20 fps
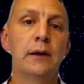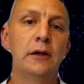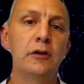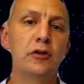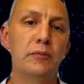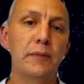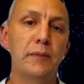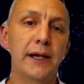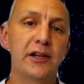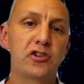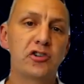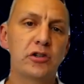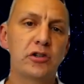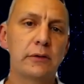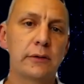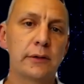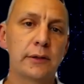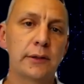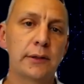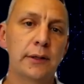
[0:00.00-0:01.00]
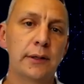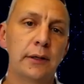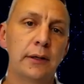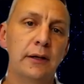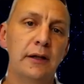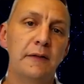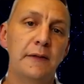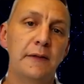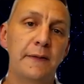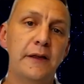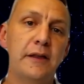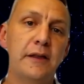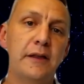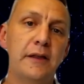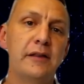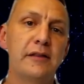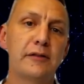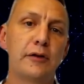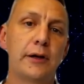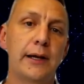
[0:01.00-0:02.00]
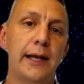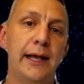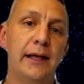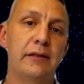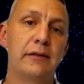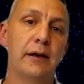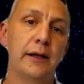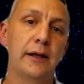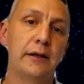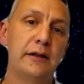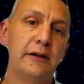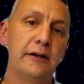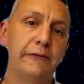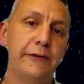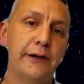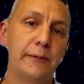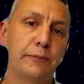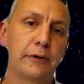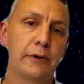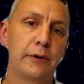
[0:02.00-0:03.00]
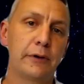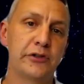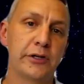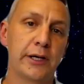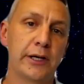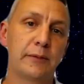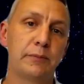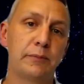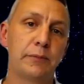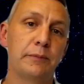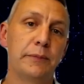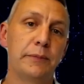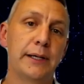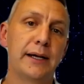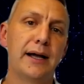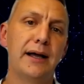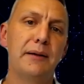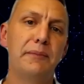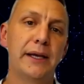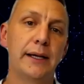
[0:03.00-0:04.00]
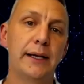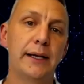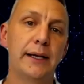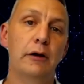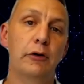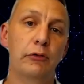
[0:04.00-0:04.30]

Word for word: to make sure that this is not a scientific project but becoming